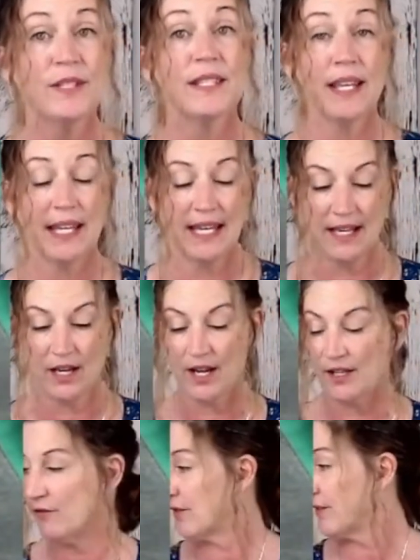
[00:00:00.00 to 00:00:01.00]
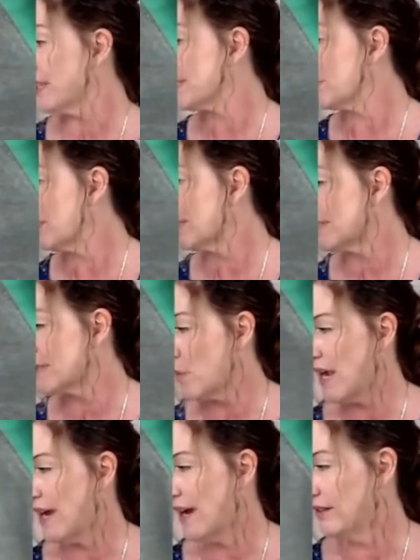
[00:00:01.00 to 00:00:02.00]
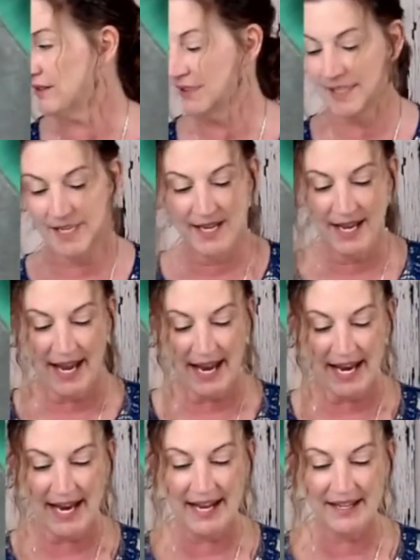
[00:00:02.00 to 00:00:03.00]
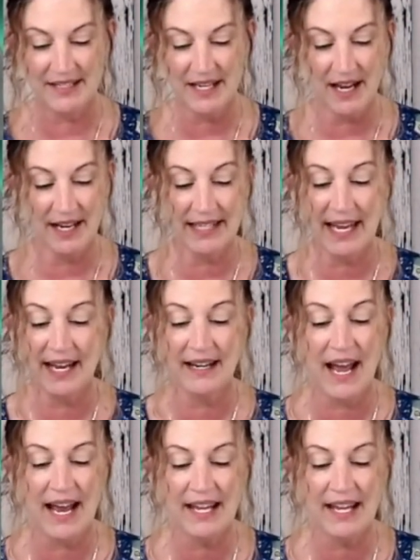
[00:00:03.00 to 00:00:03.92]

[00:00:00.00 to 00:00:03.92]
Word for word: the heat gun for this one as well. And again, I have